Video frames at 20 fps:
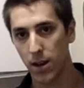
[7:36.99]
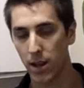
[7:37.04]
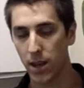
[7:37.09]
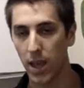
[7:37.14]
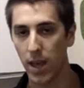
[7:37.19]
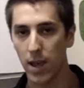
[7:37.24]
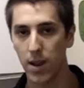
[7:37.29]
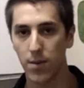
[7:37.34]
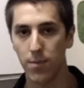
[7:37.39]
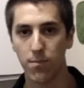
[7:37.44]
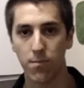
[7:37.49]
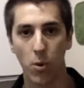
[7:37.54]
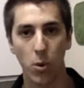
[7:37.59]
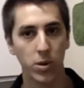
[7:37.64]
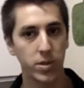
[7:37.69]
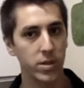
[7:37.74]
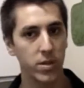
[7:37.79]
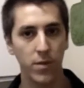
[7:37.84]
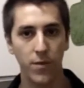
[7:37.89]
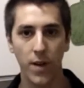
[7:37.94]
Again,
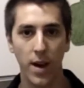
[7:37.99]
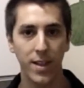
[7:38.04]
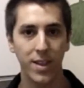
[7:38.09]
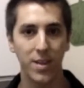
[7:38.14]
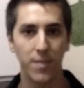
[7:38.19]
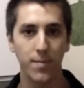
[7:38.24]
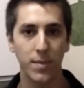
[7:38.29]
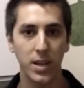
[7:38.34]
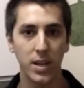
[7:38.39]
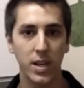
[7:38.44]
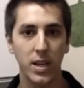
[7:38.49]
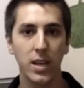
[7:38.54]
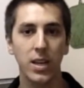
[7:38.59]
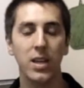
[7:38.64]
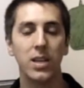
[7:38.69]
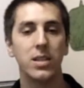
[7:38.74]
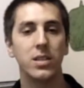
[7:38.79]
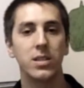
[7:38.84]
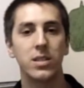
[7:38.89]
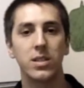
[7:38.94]
most of the fat that I'm eating
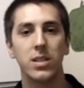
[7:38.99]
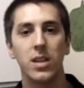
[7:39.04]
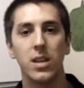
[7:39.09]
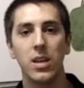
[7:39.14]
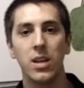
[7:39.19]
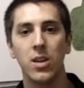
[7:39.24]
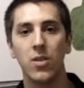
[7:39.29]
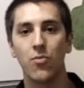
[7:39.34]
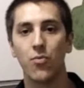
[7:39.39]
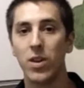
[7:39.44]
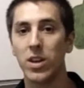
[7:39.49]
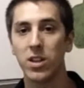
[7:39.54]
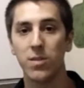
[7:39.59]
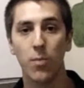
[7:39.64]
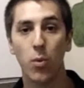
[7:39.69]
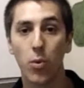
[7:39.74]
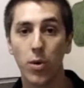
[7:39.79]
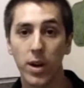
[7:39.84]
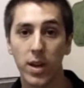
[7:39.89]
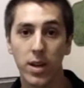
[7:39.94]
is right in
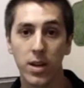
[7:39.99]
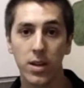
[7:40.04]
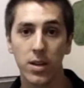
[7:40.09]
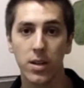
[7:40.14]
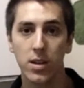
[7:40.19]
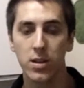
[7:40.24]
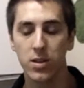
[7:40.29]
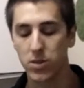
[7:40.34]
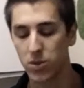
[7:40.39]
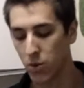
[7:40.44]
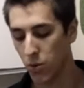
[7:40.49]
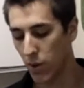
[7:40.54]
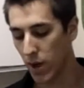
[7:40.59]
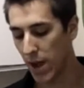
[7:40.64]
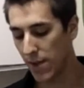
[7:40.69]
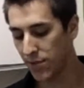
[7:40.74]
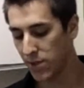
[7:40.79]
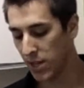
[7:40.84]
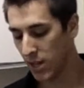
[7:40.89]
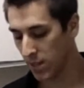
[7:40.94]
the morning, so I
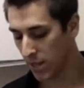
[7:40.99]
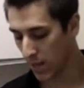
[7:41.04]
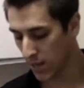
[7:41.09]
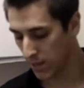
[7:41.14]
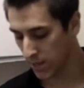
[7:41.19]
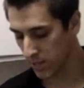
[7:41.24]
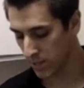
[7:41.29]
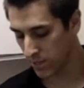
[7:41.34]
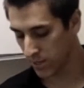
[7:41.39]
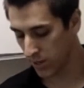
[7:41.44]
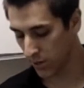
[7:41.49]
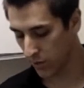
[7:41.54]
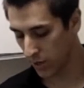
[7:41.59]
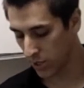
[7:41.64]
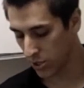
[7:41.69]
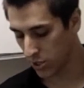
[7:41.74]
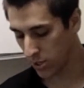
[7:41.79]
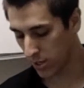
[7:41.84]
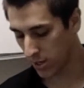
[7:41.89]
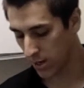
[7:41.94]
have to take that into
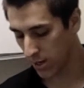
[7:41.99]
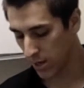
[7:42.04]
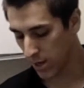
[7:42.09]
consideration.